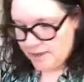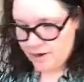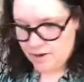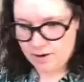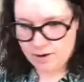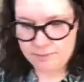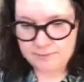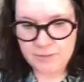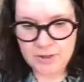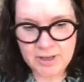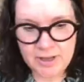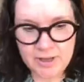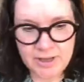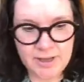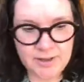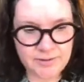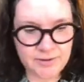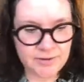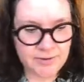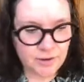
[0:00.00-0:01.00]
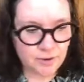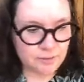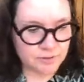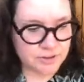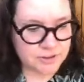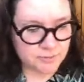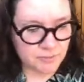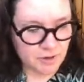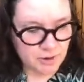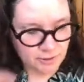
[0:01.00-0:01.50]
are, and then they go
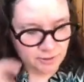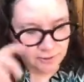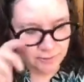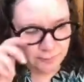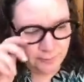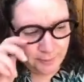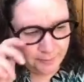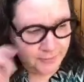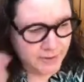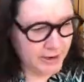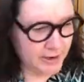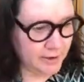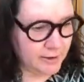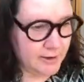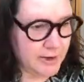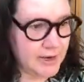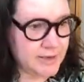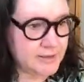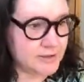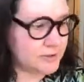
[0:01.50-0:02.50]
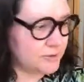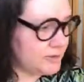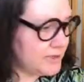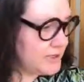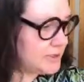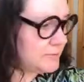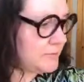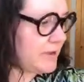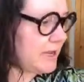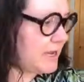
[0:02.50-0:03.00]
smaller from there. And so
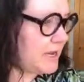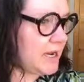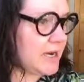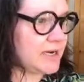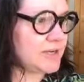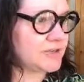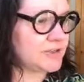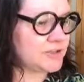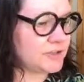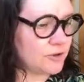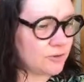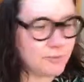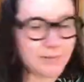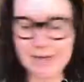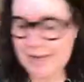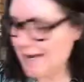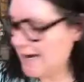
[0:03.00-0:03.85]
he's made so many